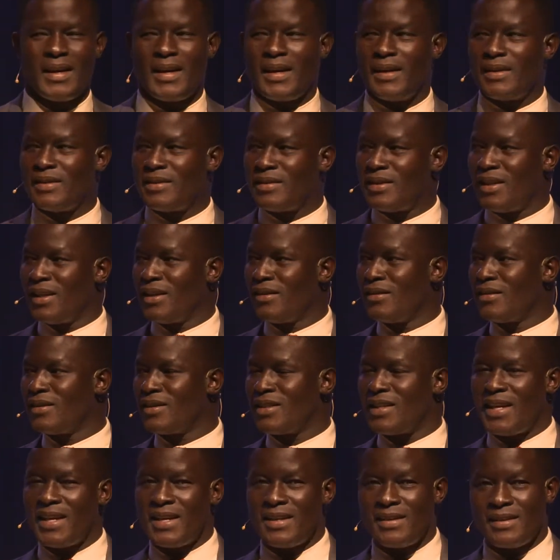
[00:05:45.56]
a single
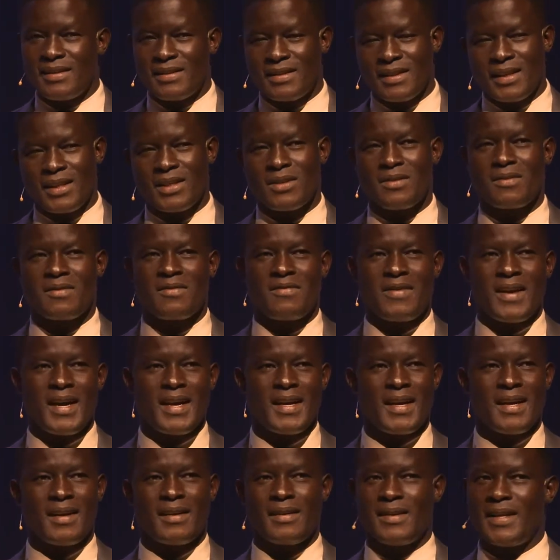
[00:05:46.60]
tent set on
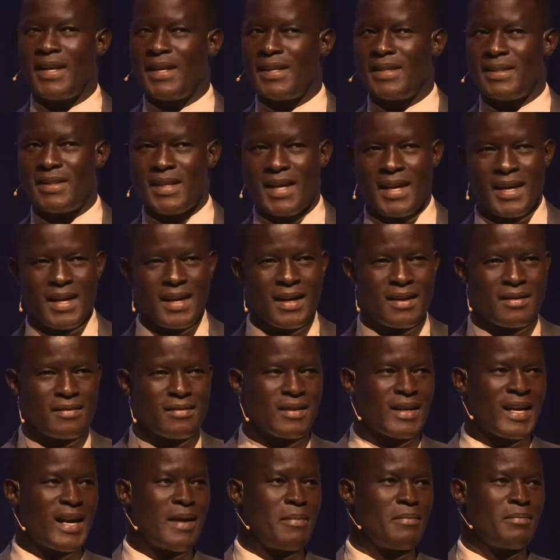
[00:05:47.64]
fire, the entire
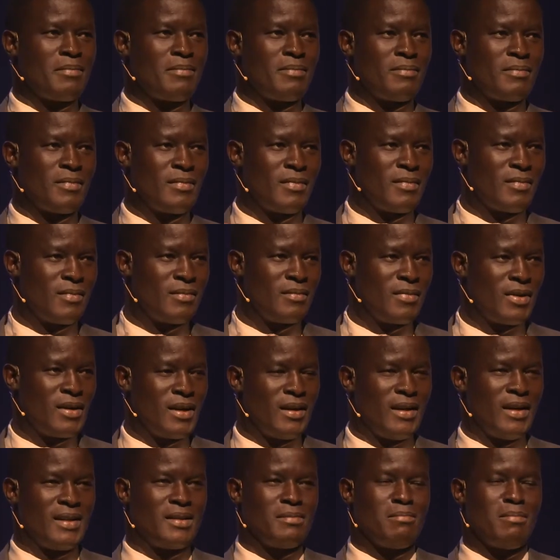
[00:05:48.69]
camp
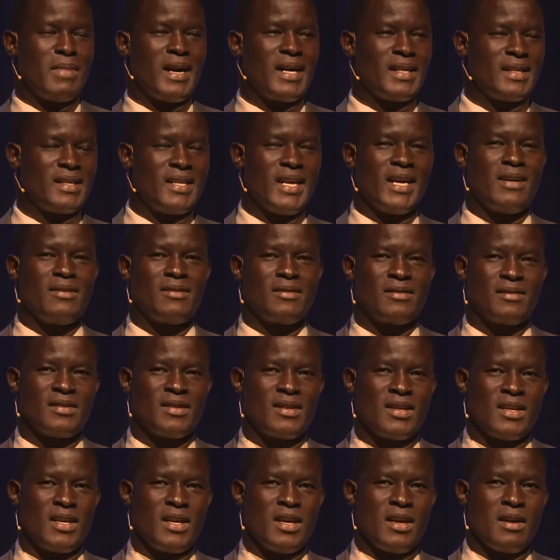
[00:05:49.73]
is burnt down.
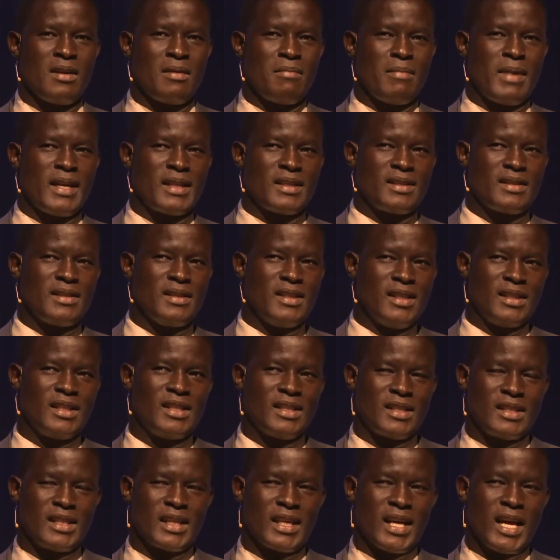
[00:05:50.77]
But this
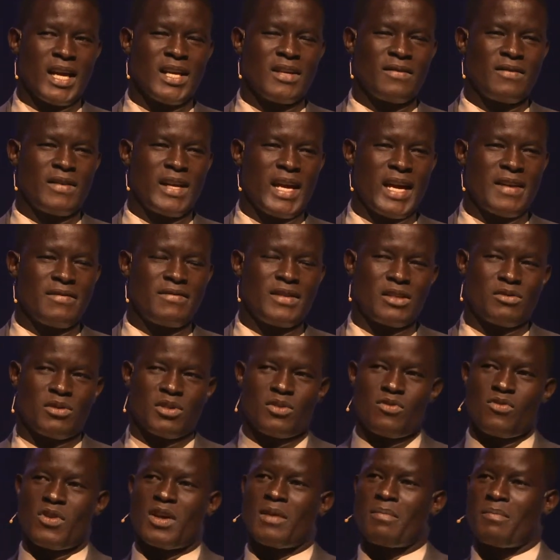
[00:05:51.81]
is the kind of life that we
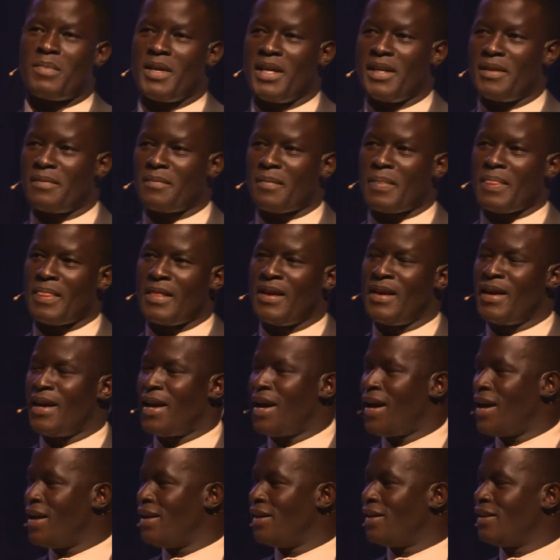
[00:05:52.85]
grew up in,
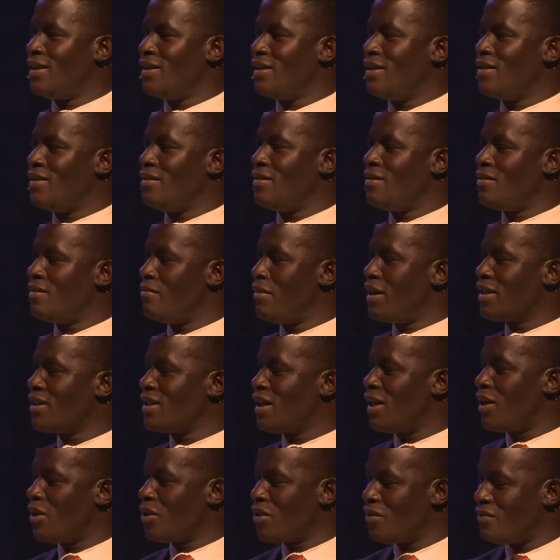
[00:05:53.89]
and it makes
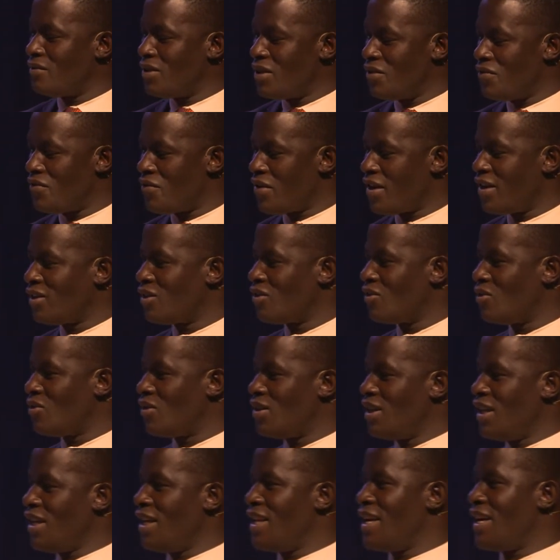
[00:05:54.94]
a lot of difference to
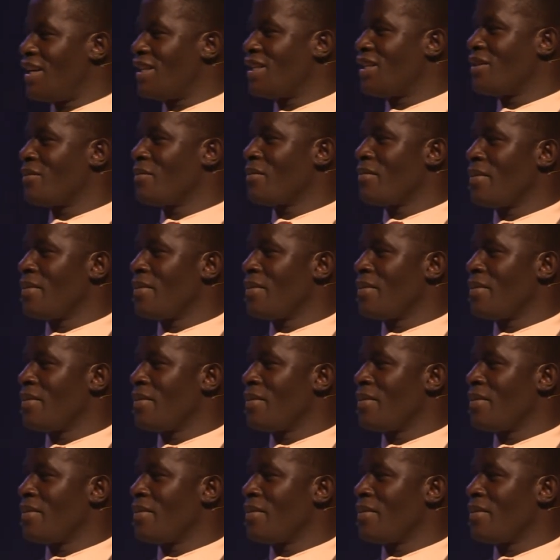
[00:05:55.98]
see that